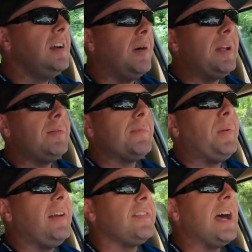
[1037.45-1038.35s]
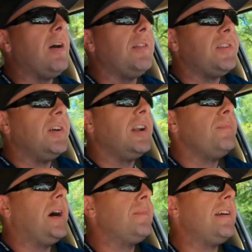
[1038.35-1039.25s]
I mean, I'm in a place now that's good.
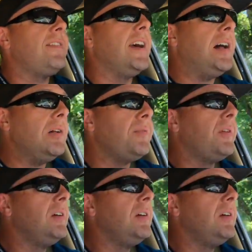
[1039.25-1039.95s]
I'm by myself.